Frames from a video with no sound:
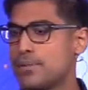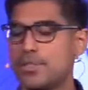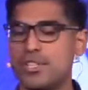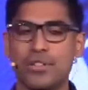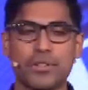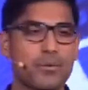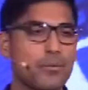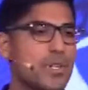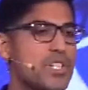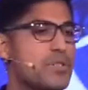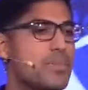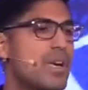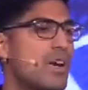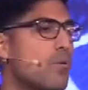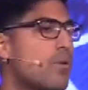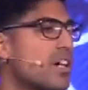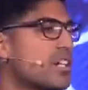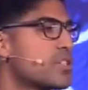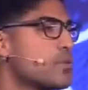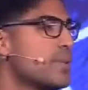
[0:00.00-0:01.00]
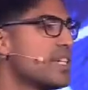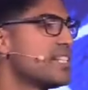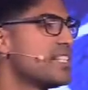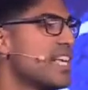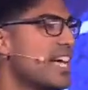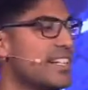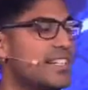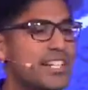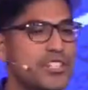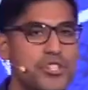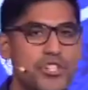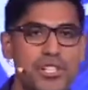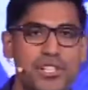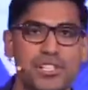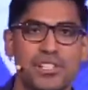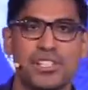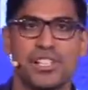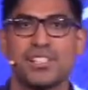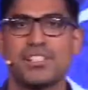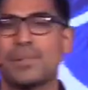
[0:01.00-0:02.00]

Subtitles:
And so the rich man walks away sad, and then Jesus